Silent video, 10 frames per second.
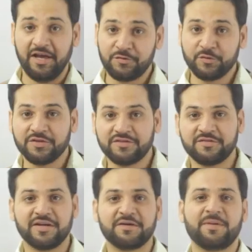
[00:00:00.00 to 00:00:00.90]
Hi
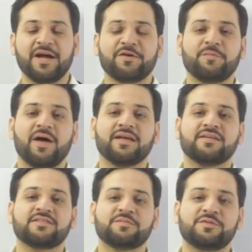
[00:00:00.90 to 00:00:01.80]
students, welcome back to
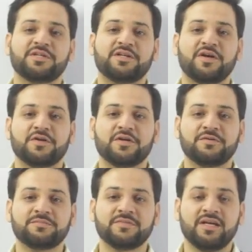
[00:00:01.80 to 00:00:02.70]

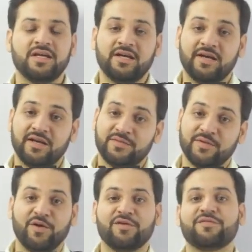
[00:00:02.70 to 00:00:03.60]
bankexamstoday.com.
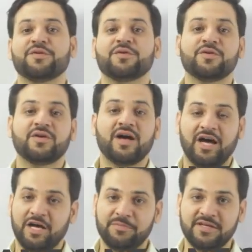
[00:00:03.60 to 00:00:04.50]
As all of you know,
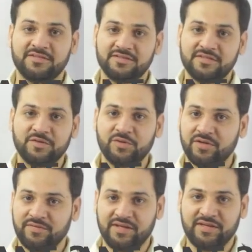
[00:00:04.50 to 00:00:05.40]
RBI assistant
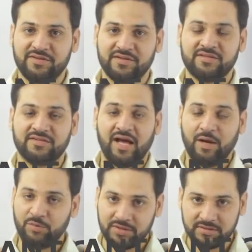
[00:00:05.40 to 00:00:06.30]
notification is
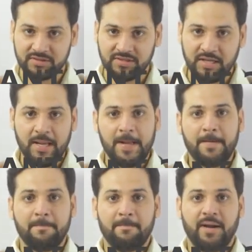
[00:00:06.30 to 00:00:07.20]
out
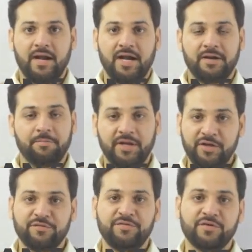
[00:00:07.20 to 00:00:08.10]
and
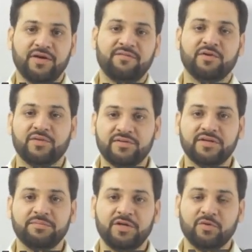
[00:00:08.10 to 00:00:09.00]
many of you have
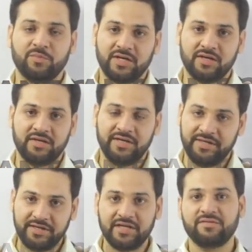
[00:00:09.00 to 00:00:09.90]
requested me to make a
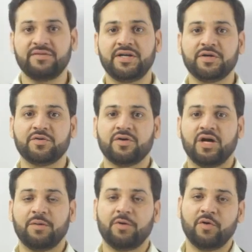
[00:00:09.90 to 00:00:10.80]
detailed
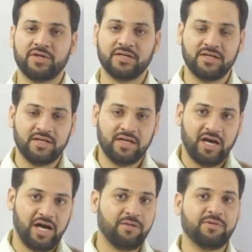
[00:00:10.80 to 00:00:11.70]
video about
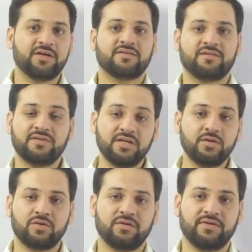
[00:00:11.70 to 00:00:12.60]
RBI
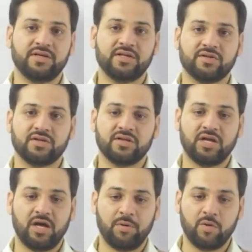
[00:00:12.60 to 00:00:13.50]
assistant
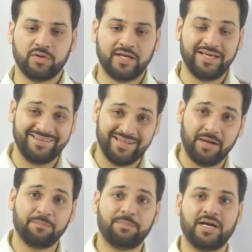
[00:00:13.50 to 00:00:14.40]
notification, about the
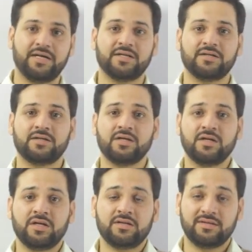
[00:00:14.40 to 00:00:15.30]
exam pattern,
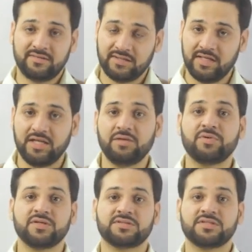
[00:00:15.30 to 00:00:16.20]
the
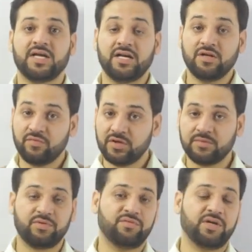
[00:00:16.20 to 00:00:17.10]
syllabus and the
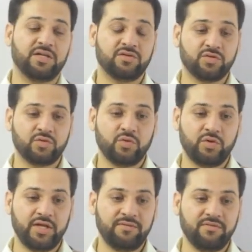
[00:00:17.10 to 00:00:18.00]
work profile. So
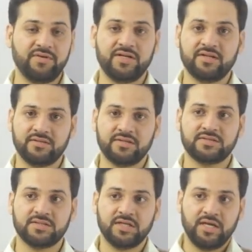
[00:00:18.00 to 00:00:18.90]
today we will
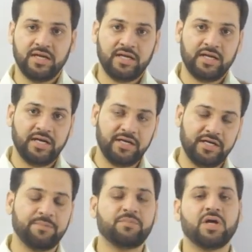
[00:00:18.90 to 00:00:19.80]
discuss
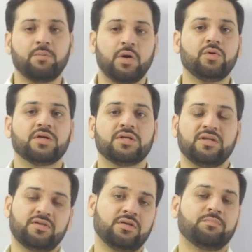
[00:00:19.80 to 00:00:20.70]
in depth about
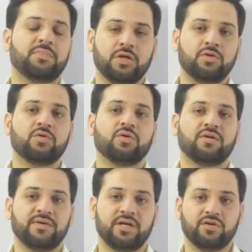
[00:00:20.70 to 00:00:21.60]
this particular
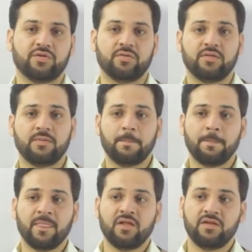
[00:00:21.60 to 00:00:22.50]
notification.
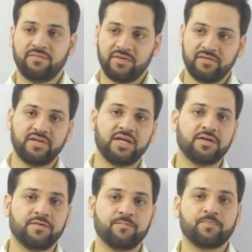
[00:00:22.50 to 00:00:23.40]
The first
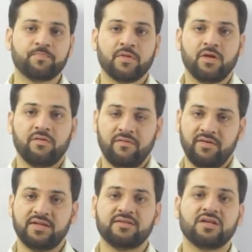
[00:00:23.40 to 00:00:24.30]
thing we
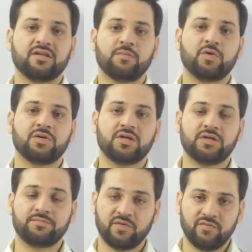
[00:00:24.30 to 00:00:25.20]
will discuss about
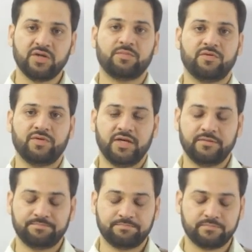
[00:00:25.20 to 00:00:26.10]
the work profile.